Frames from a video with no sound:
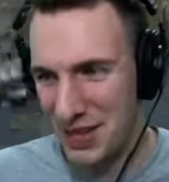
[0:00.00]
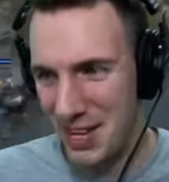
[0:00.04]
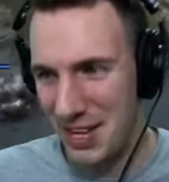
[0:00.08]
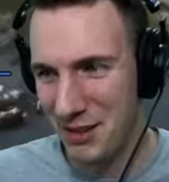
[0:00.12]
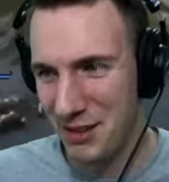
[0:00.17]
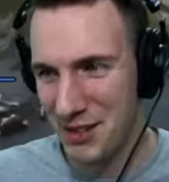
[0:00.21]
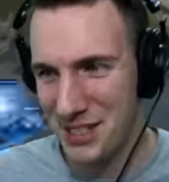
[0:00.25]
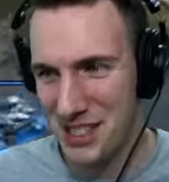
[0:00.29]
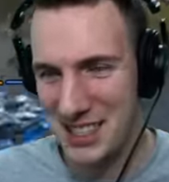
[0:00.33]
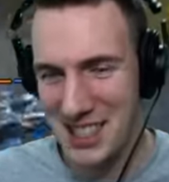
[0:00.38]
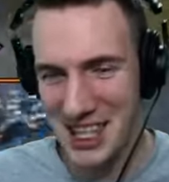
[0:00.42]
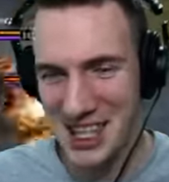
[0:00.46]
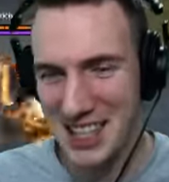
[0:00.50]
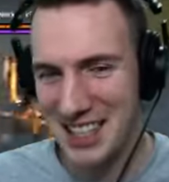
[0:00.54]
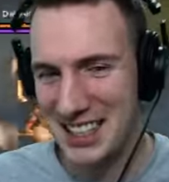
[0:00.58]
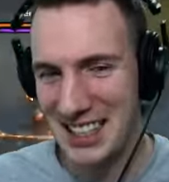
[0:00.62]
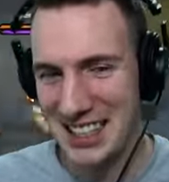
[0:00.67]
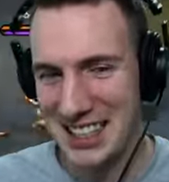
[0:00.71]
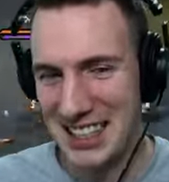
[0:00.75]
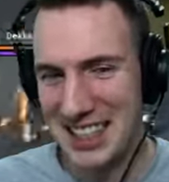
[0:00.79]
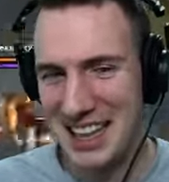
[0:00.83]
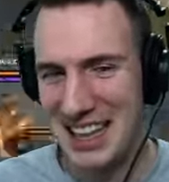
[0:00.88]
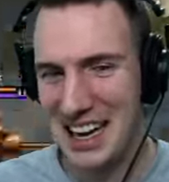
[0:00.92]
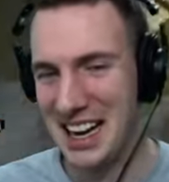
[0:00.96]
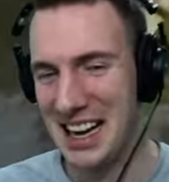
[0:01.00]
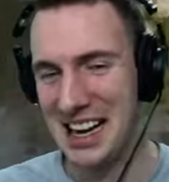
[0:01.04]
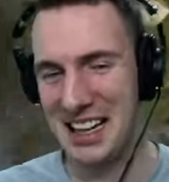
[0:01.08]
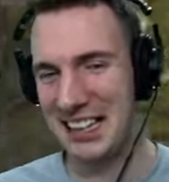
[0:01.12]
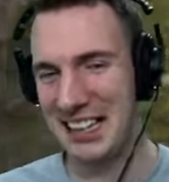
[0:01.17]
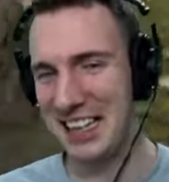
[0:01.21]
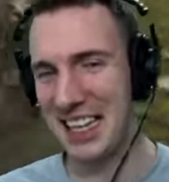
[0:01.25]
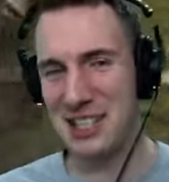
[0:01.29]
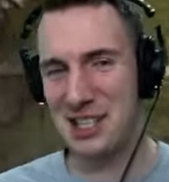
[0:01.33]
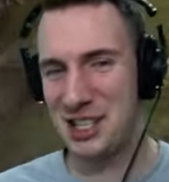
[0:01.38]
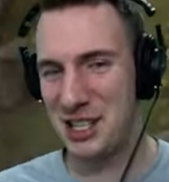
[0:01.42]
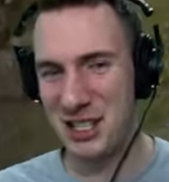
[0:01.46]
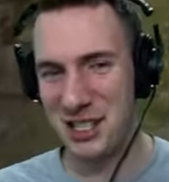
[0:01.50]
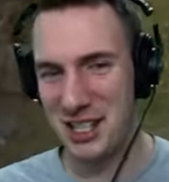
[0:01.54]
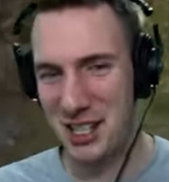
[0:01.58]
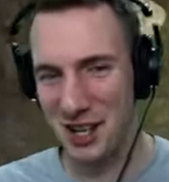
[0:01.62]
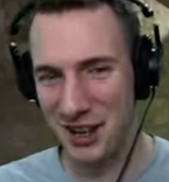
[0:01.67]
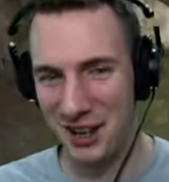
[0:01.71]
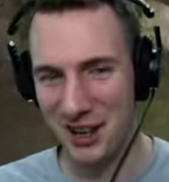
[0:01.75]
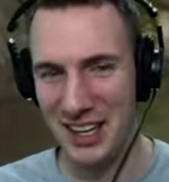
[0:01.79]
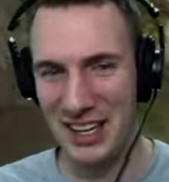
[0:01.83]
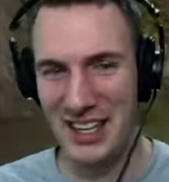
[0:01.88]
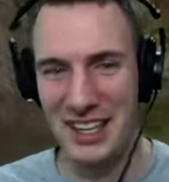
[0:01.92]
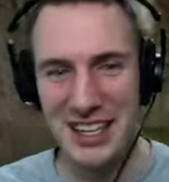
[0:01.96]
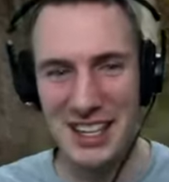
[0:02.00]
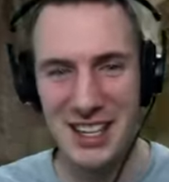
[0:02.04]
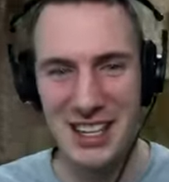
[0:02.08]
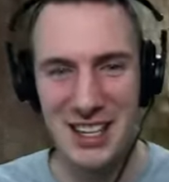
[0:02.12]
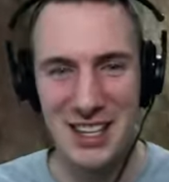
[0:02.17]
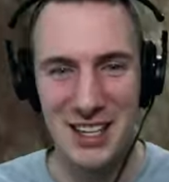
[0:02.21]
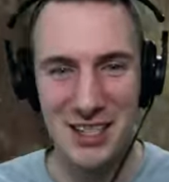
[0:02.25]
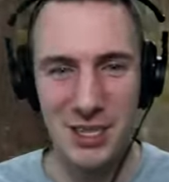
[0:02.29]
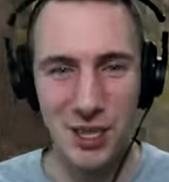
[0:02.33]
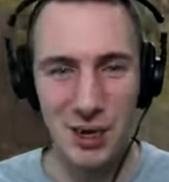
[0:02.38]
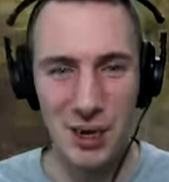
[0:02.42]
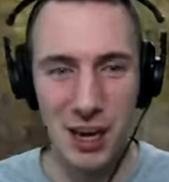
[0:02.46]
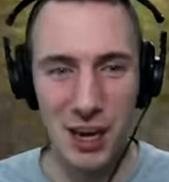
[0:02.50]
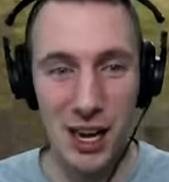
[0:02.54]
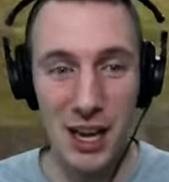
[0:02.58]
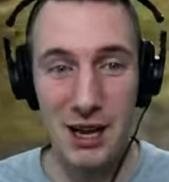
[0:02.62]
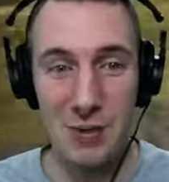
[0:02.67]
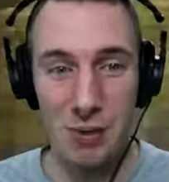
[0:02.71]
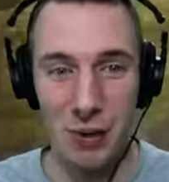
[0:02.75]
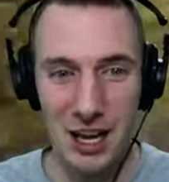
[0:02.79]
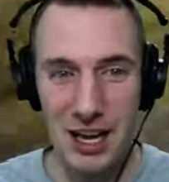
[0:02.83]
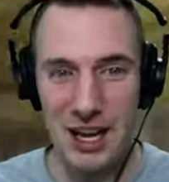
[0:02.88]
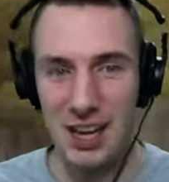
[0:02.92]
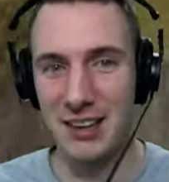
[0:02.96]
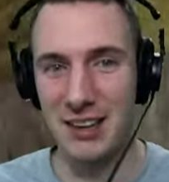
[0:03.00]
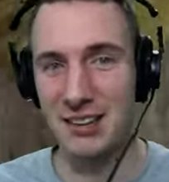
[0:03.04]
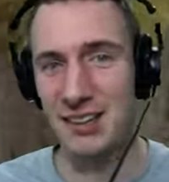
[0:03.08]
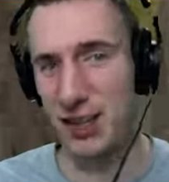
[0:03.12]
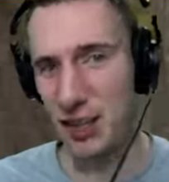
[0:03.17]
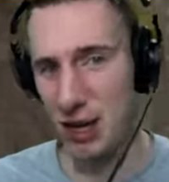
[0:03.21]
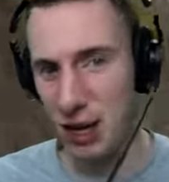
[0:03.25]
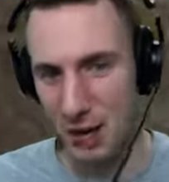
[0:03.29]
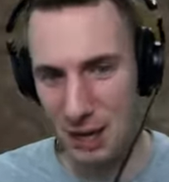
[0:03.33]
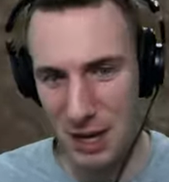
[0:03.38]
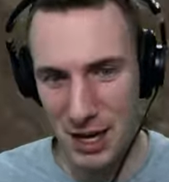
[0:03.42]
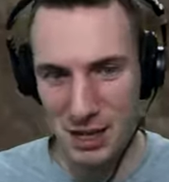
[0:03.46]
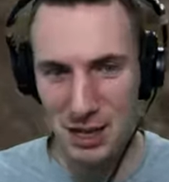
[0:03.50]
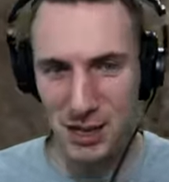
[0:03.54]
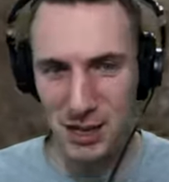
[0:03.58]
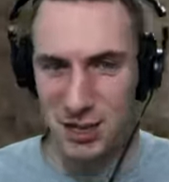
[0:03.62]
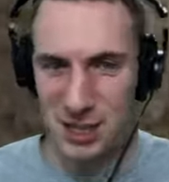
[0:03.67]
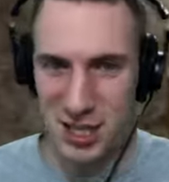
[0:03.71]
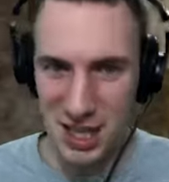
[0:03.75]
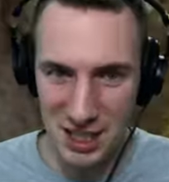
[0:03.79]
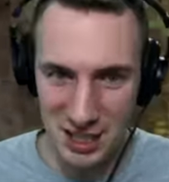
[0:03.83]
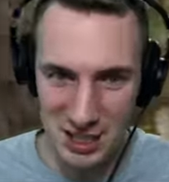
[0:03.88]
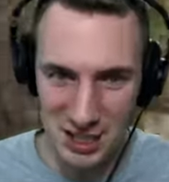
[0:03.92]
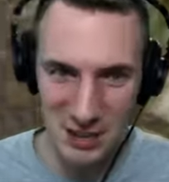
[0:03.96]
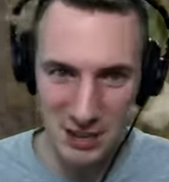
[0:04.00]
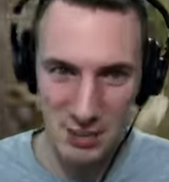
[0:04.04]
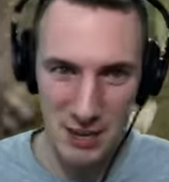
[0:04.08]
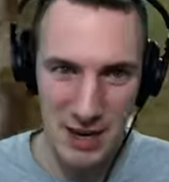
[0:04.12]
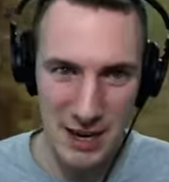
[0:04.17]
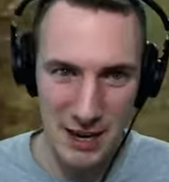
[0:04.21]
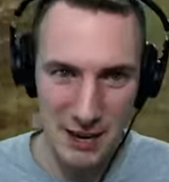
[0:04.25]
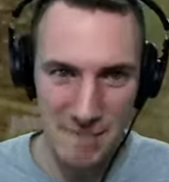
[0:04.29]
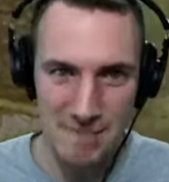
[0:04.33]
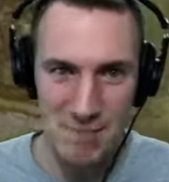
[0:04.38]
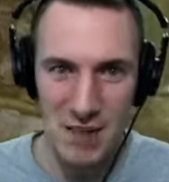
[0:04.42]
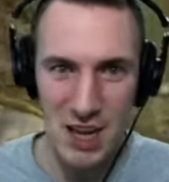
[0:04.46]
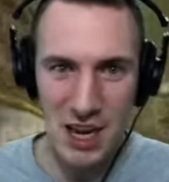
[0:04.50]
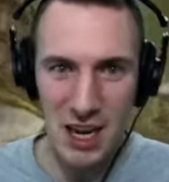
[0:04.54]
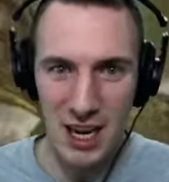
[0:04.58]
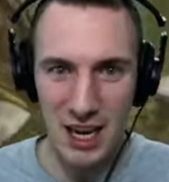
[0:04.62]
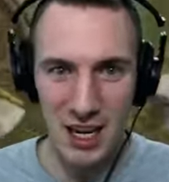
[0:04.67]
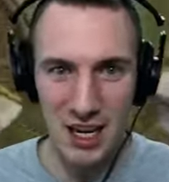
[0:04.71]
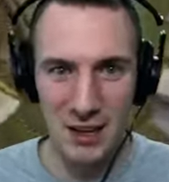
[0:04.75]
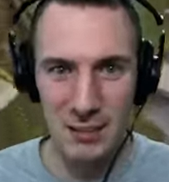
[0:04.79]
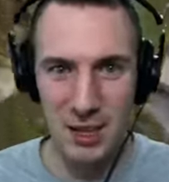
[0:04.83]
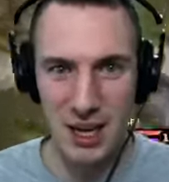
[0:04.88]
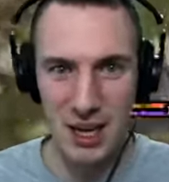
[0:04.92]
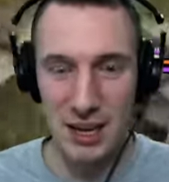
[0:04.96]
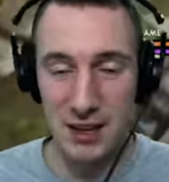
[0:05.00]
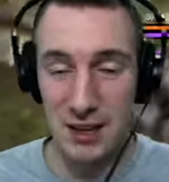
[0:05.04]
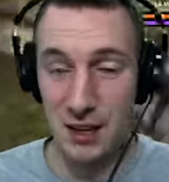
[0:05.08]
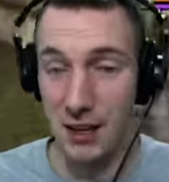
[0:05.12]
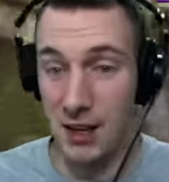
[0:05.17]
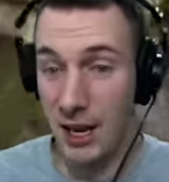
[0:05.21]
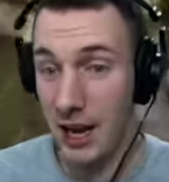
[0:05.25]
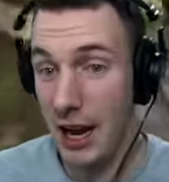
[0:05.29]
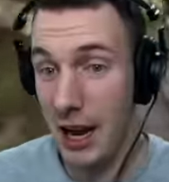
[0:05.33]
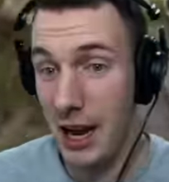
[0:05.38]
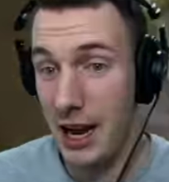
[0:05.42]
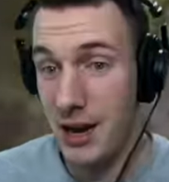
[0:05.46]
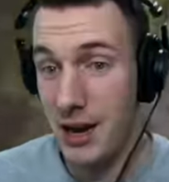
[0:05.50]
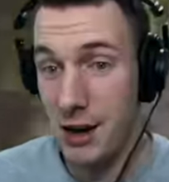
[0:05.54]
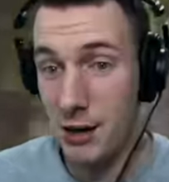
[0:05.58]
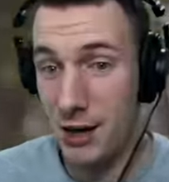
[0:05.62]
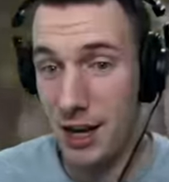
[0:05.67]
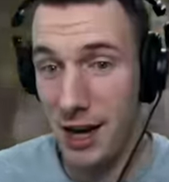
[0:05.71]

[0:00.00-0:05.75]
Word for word: I was like, let's just do it. So I run in, the Narbash stuns me, and I'm like, I don't